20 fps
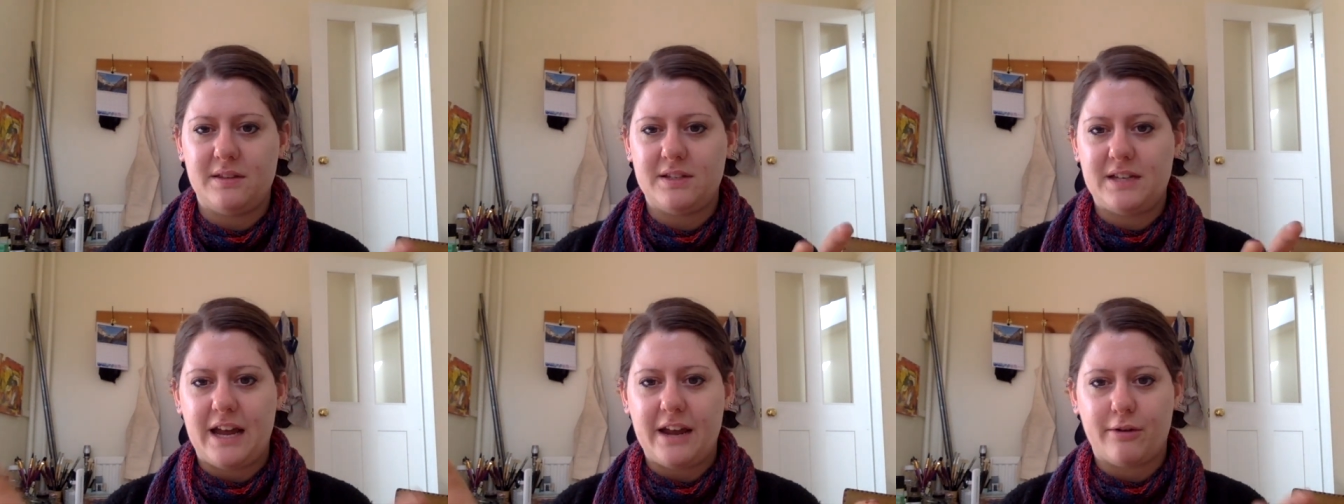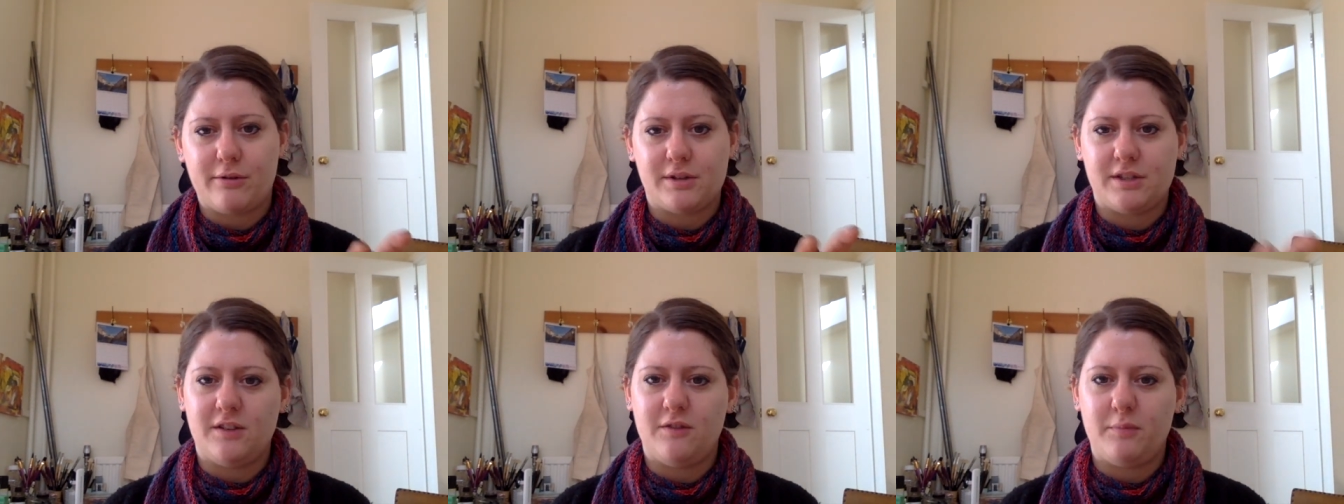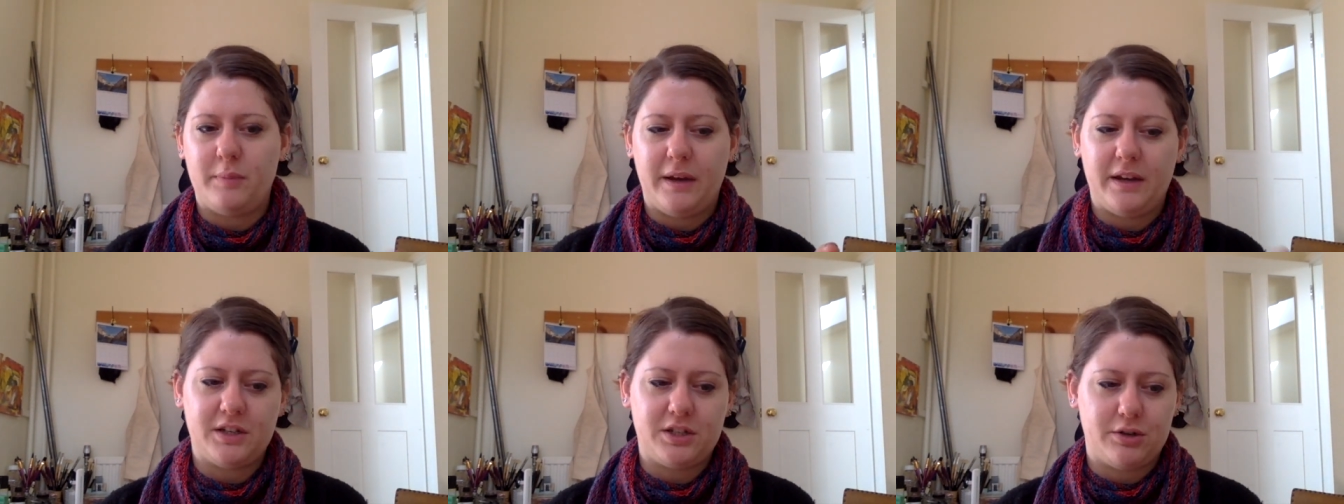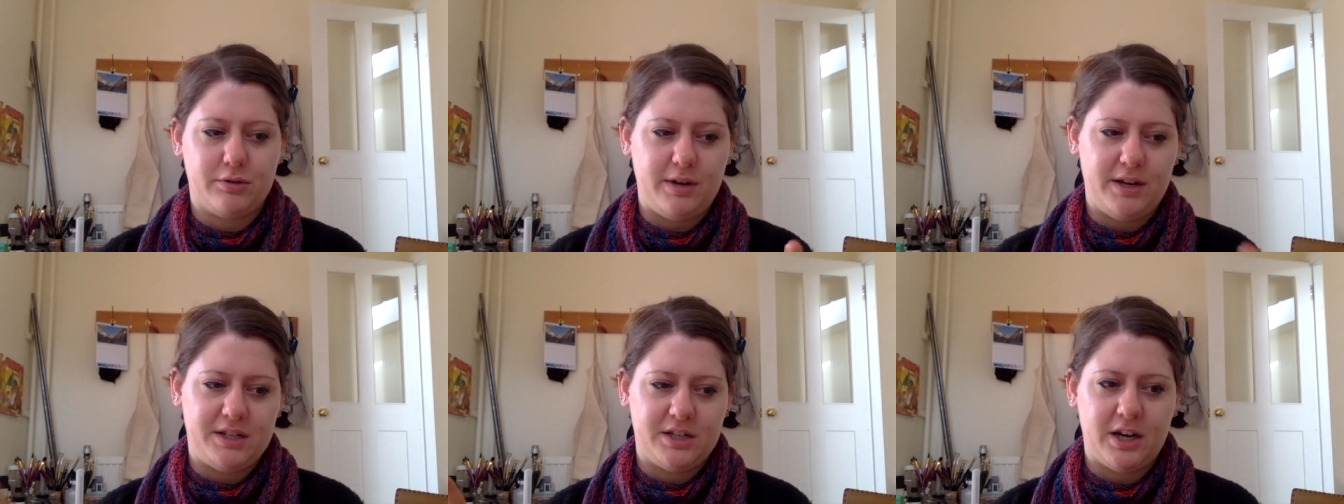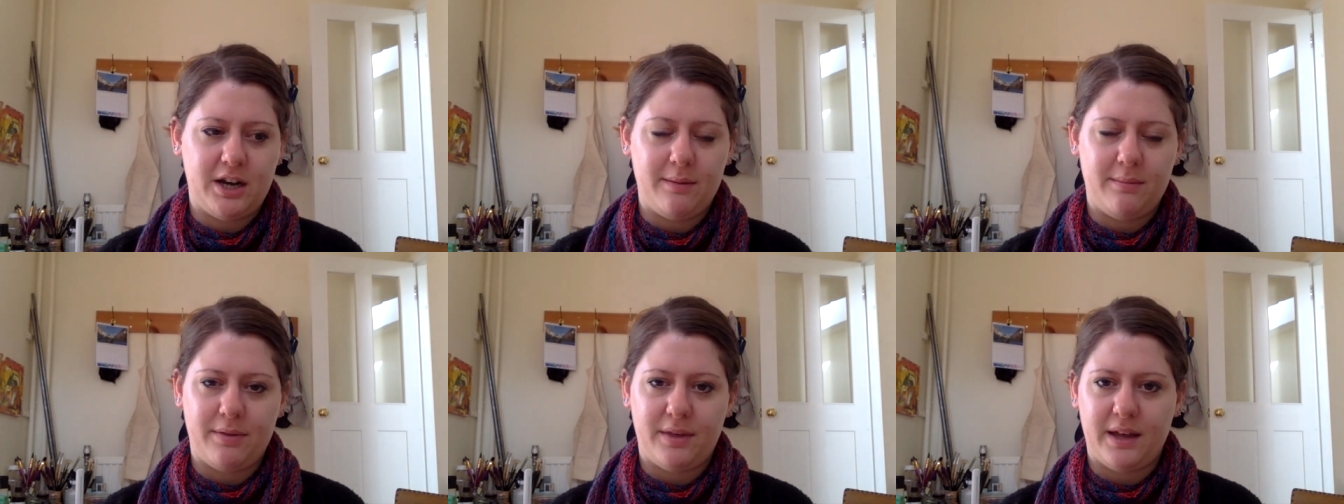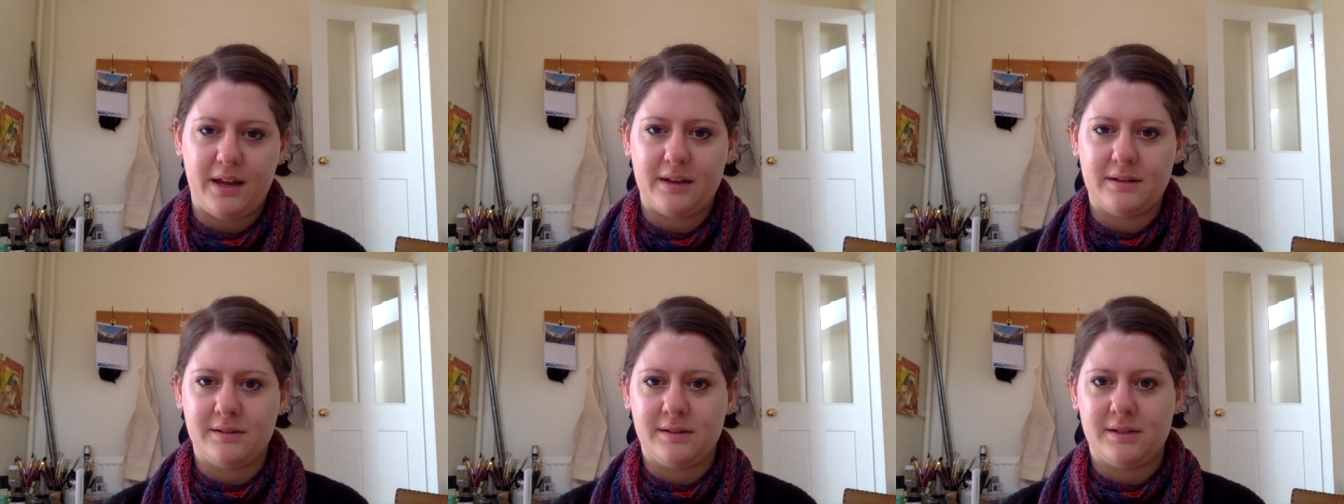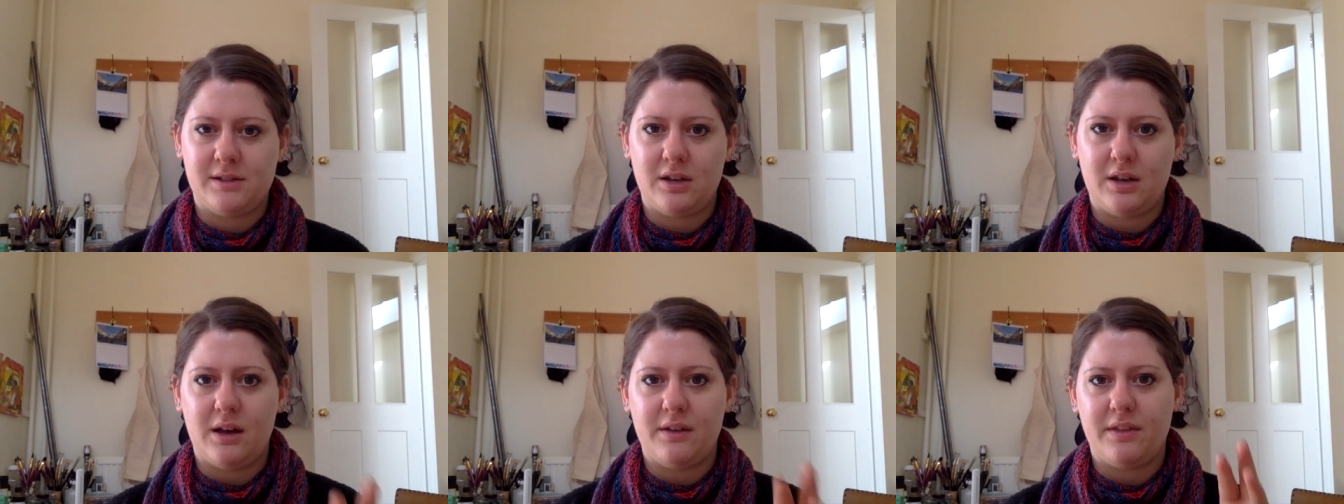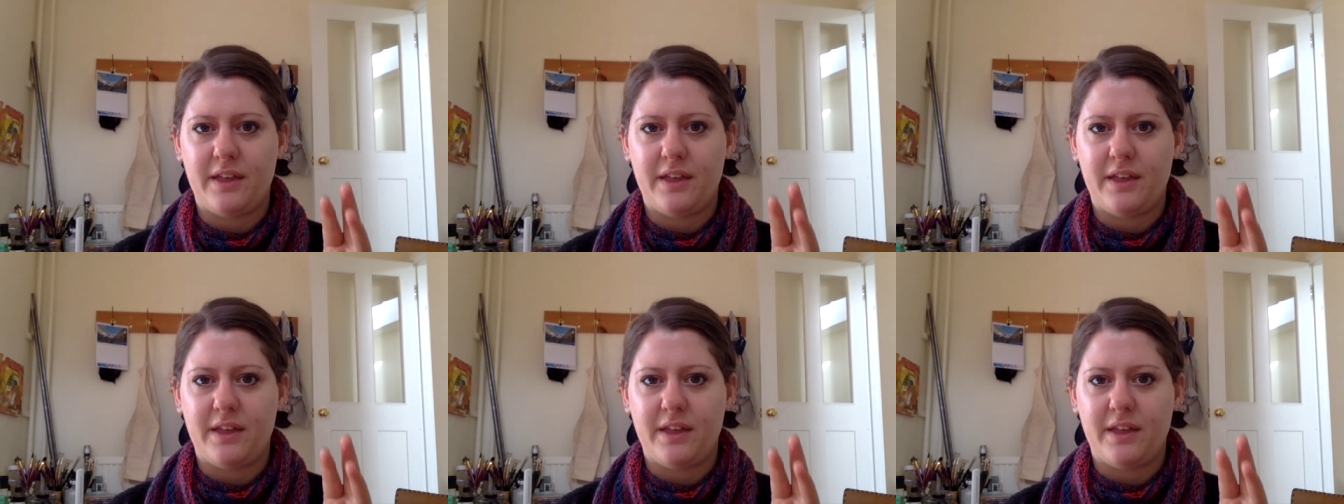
the decorative pictory type things,